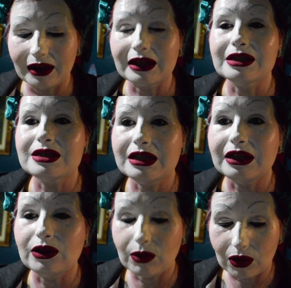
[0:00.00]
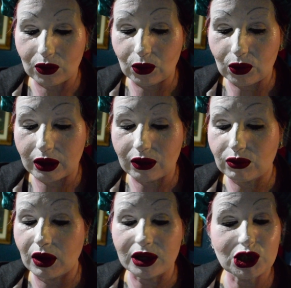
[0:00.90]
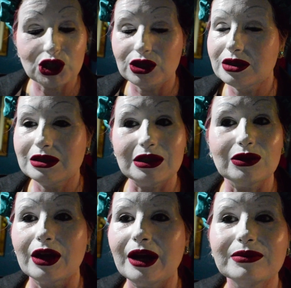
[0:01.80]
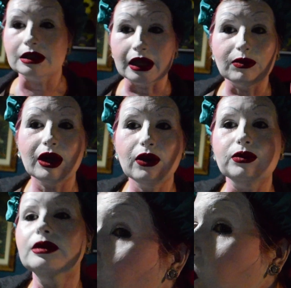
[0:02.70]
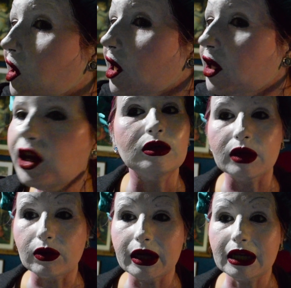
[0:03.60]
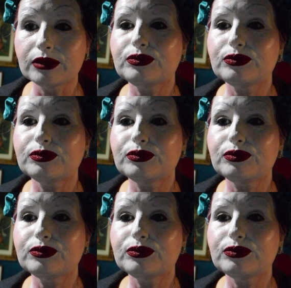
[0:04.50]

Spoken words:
I can see you are all going to rush to do that. So there we go. We are done. We are ready.